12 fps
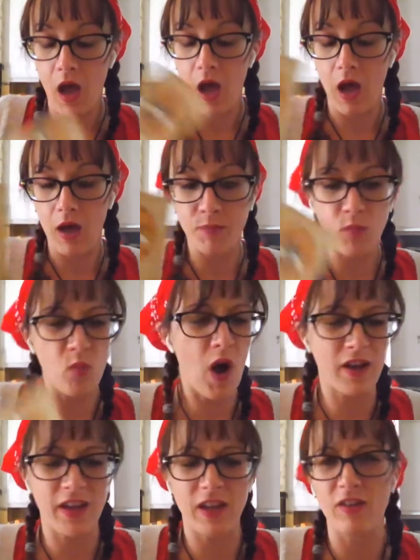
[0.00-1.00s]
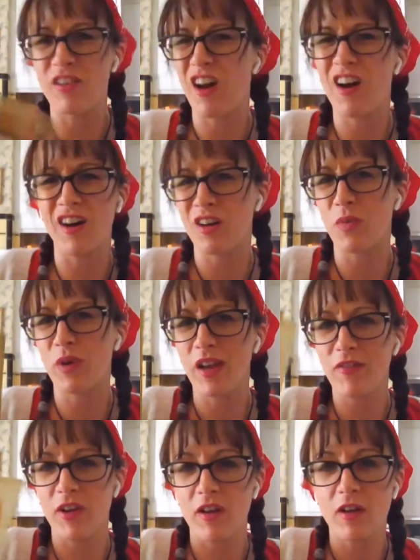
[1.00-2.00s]
Walking your dog,
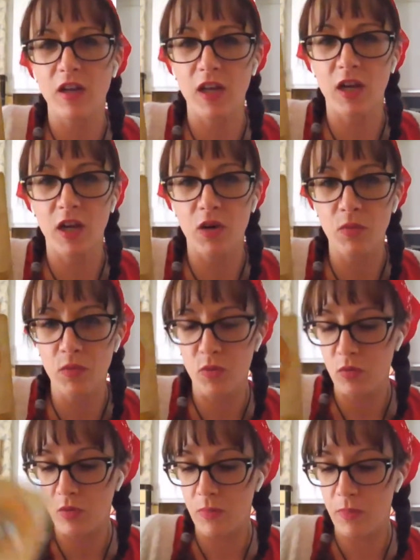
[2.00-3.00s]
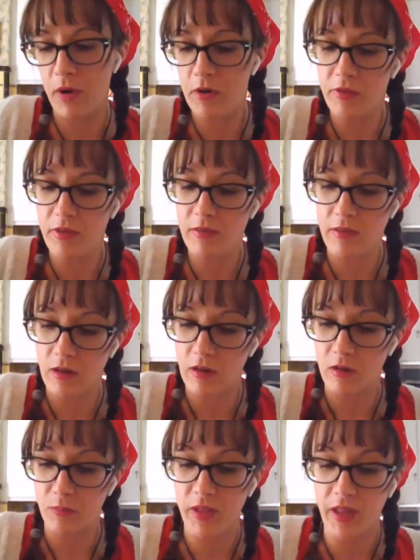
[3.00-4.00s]
whatever, you know. Ooh, your person's in a
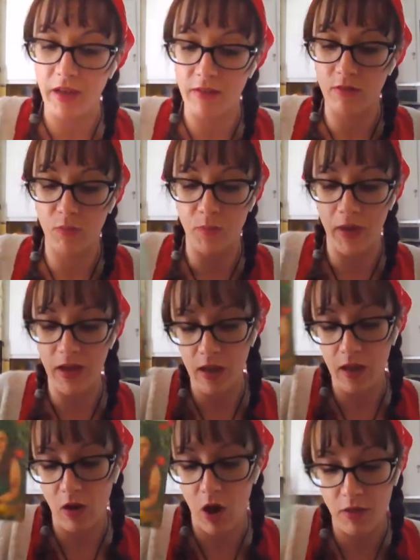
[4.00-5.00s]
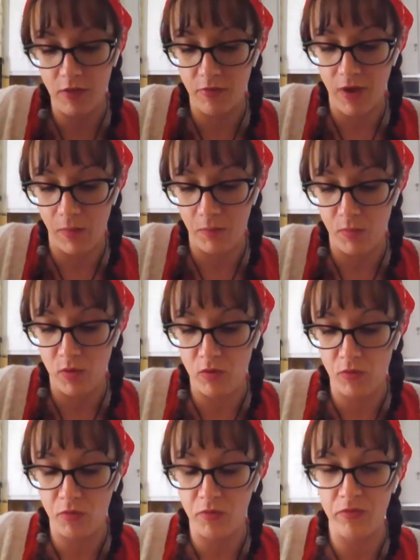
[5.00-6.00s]
good place. They're making all the right
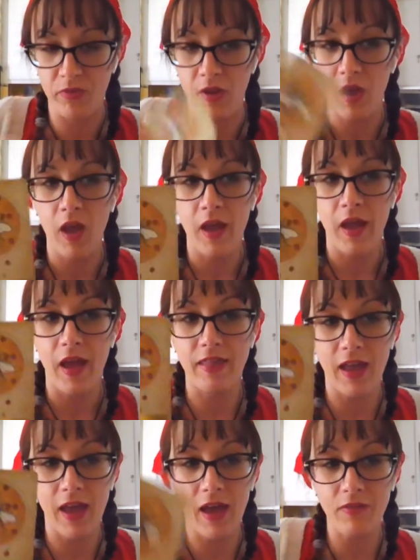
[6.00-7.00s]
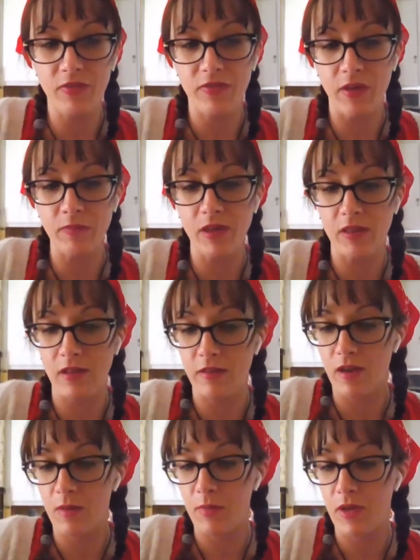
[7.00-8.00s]
moves, and they have something
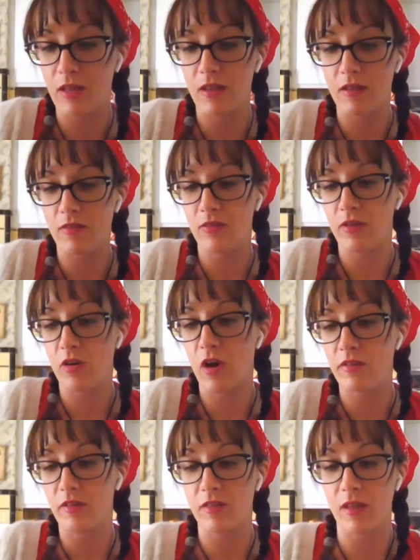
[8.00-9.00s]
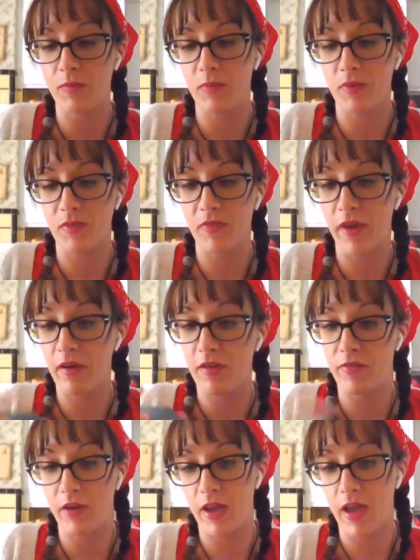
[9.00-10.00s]
that's coming in that's causing them to be
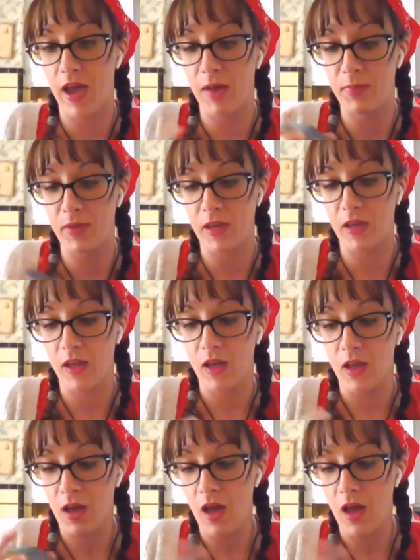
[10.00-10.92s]
very, very happy.